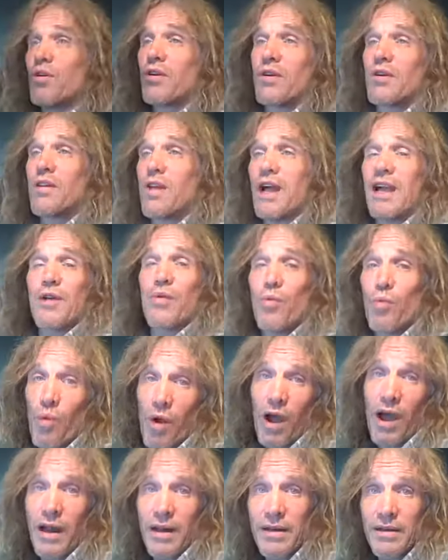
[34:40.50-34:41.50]
work like
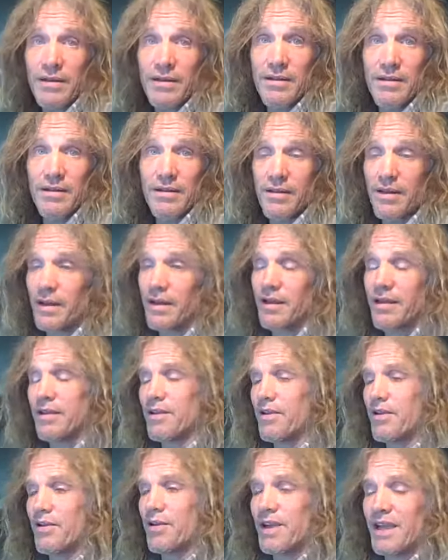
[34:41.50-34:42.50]
what? Uh,
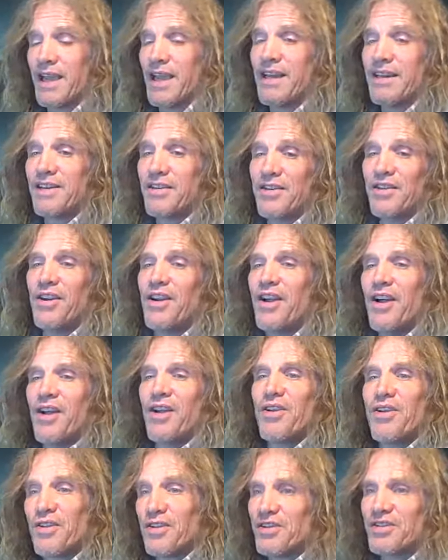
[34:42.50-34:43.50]
you know, again, you're
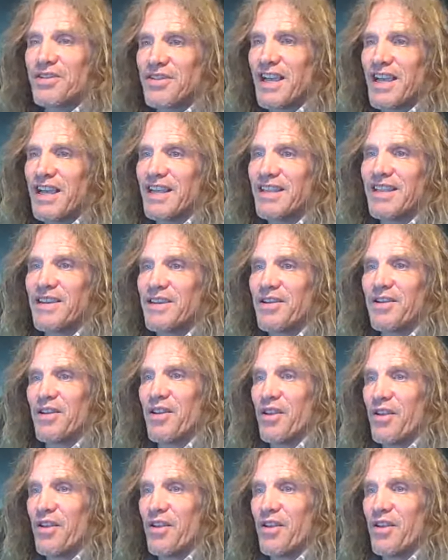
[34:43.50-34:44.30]
you're saying that